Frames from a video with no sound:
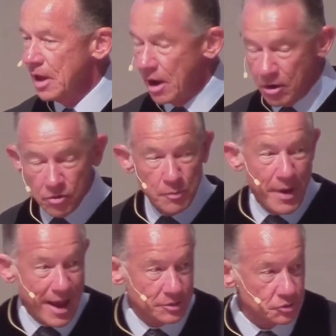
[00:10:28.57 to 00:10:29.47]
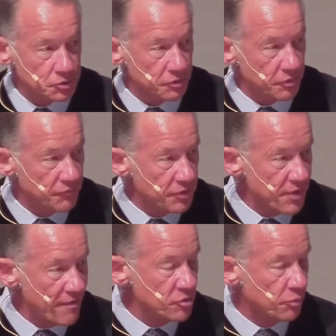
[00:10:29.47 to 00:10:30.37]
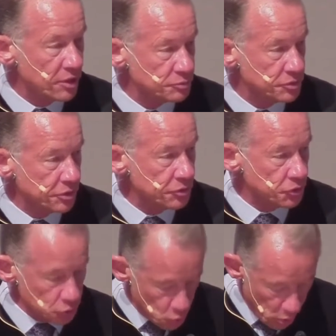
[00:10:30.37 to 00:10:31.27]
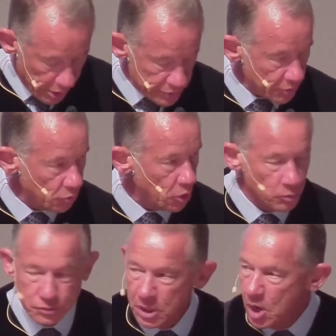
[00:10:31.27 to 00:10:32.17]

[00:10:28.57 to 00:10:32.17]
All the pastors of the Fifth Avenue Presbyterian Church, wearing their robes,